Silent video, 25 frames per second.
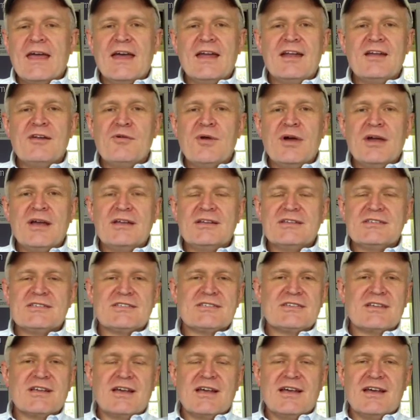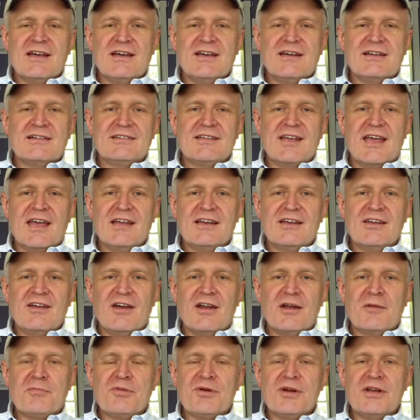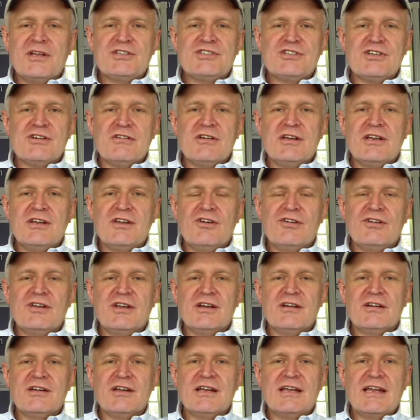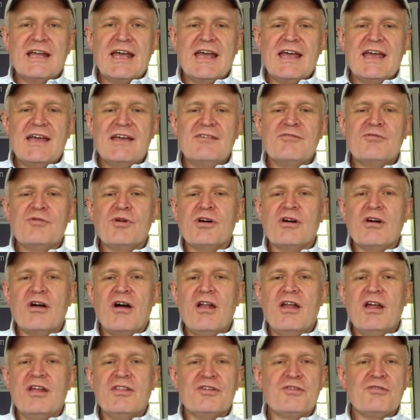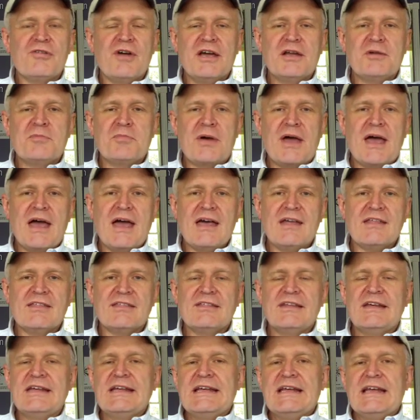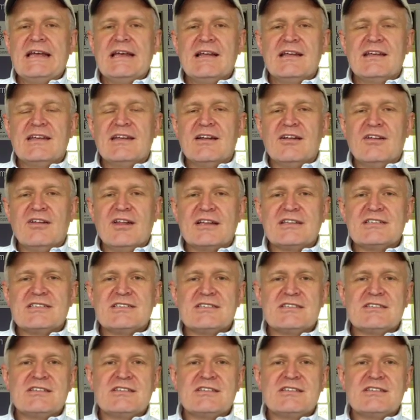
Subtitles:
Anyways, to end on a pretty cheery note here today, we're all on the right path. Let's